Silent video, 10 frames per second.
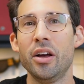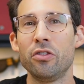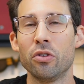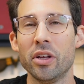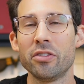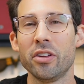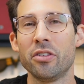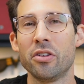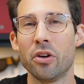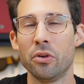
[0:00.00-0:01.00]
so let's
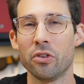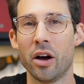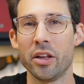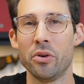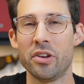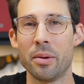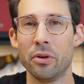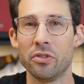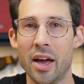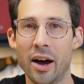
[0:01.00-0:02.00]
listen to those audio
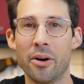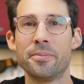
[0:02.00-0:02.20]
demos now.